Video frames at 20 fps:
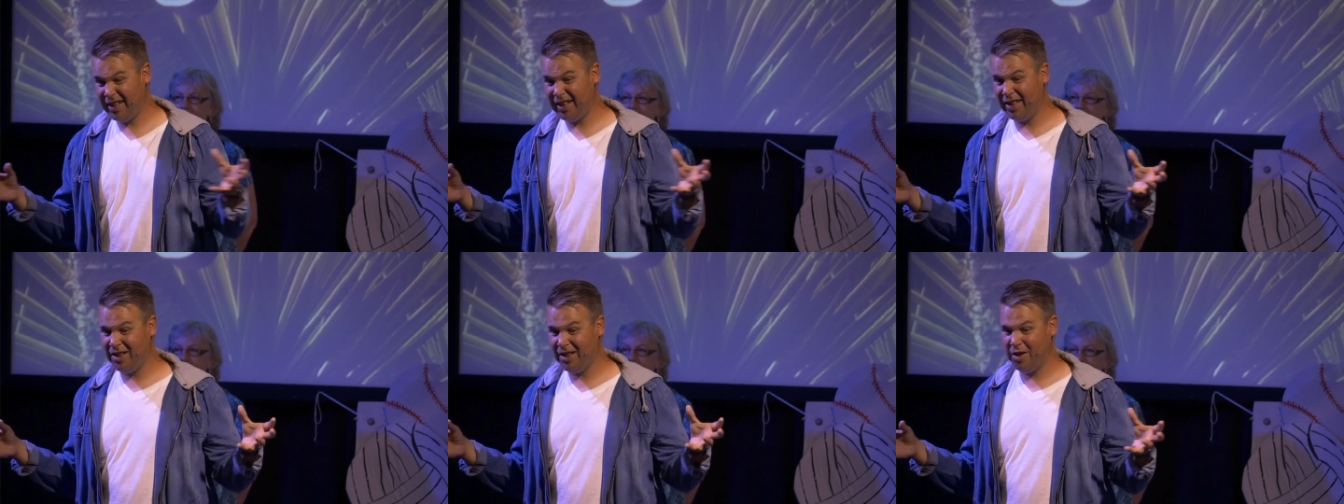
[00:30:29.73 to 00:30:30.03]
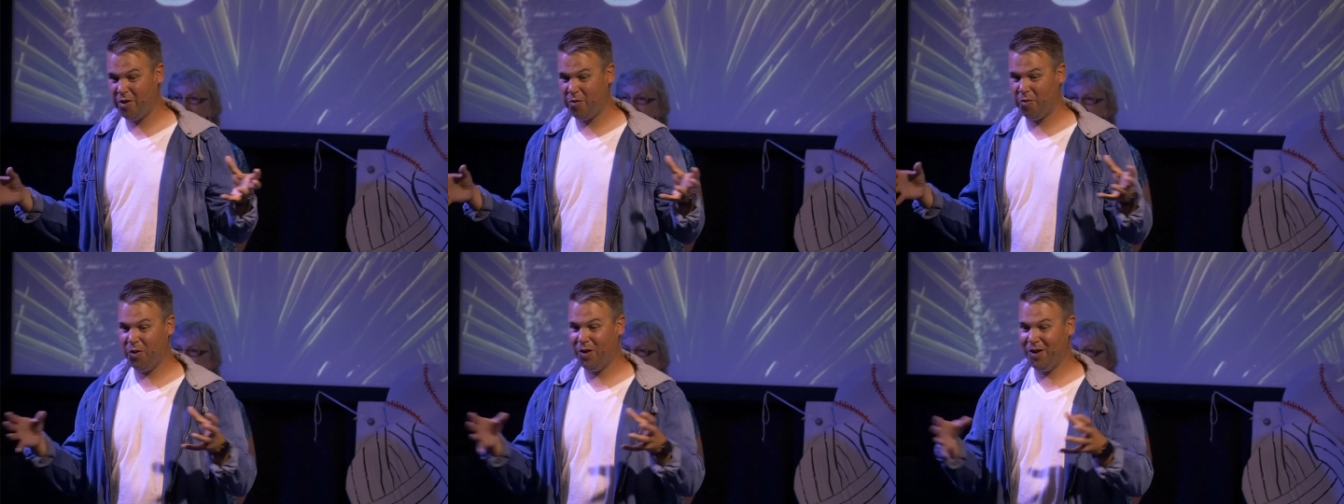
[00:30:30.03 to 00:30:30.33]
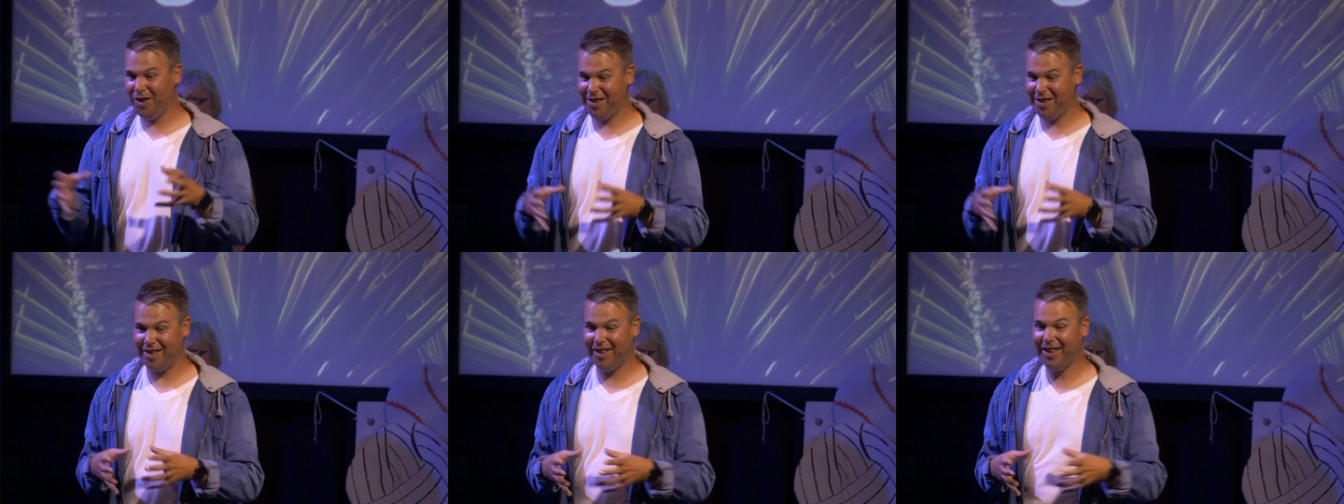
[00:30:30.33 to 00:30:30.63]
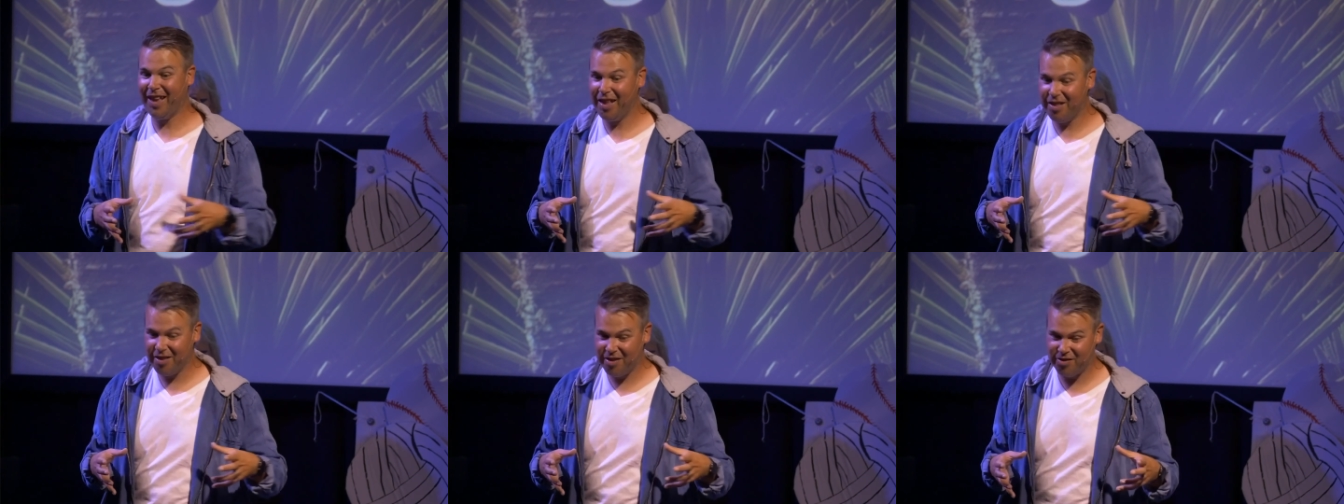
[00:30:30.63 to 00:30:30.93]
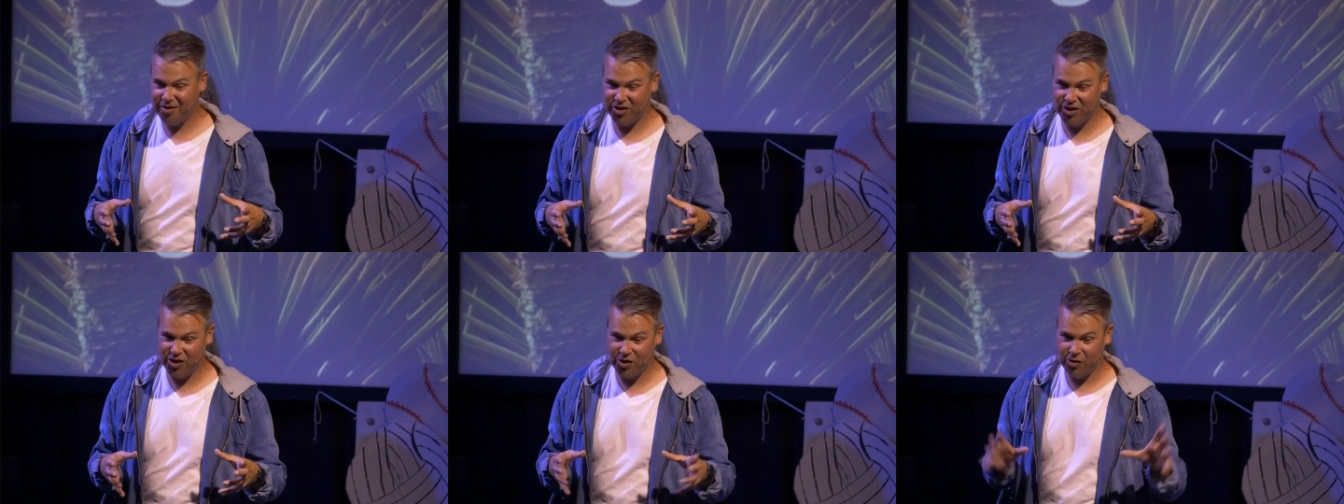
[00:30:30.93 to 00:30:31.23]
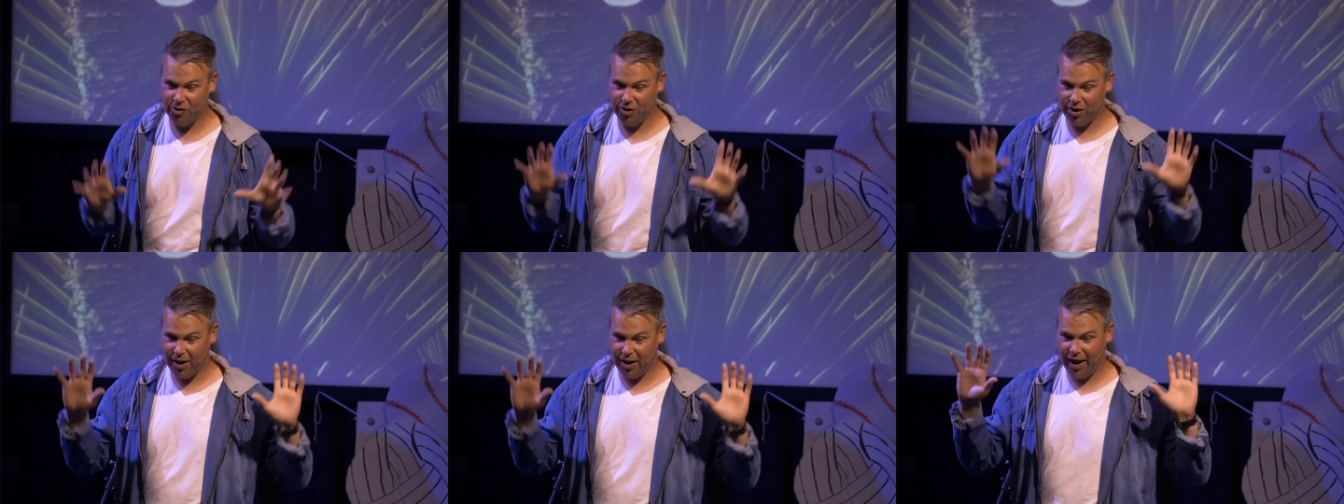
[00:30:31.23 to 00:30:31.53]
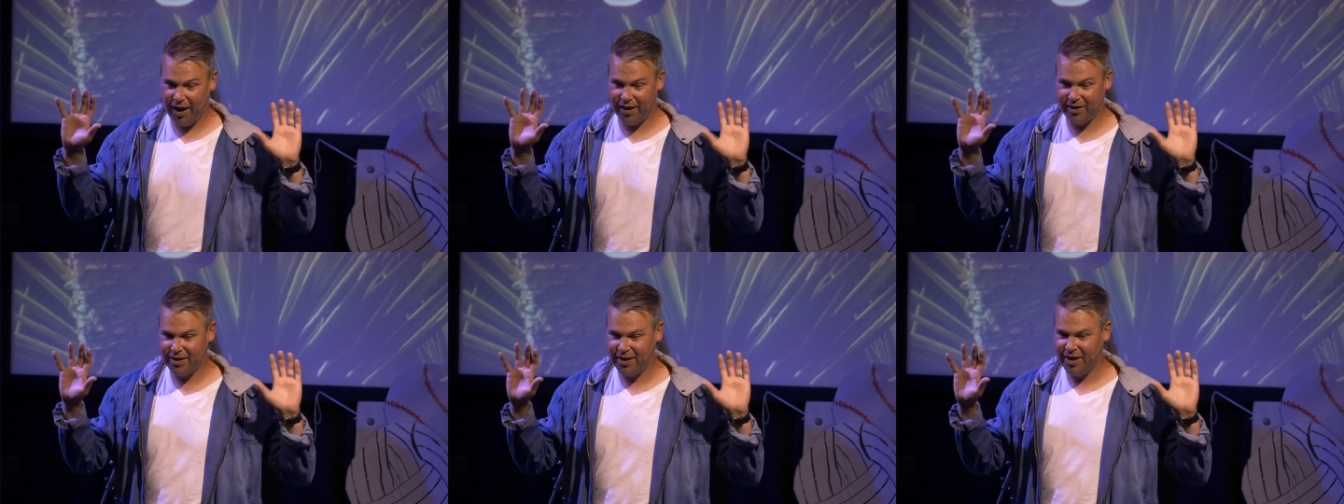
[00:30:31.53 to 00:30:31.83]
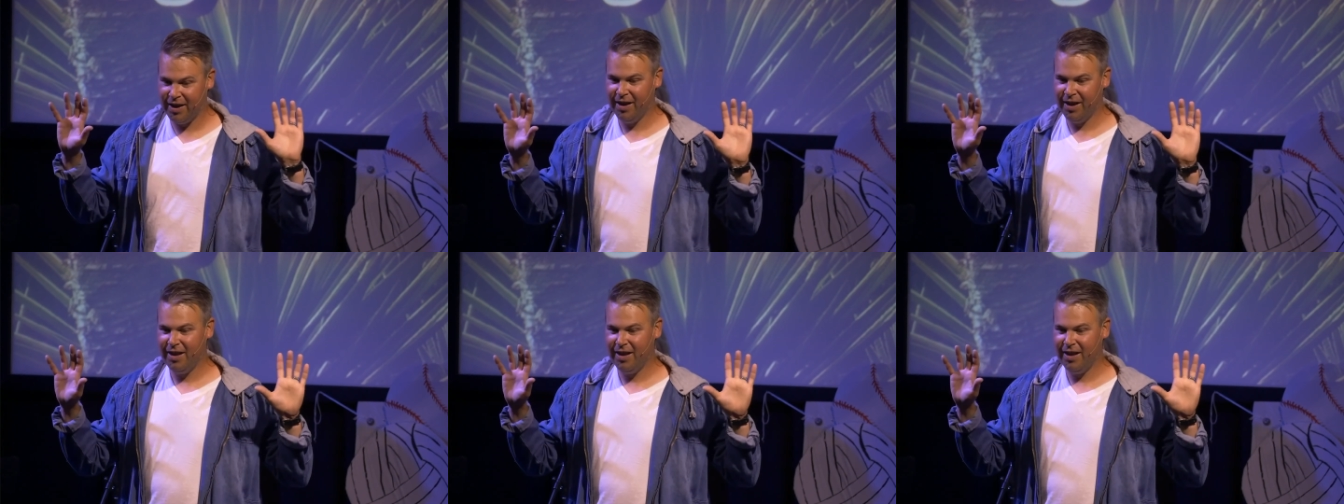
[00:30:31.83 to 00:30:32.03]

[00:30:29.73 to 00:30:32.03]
in this world is against you and that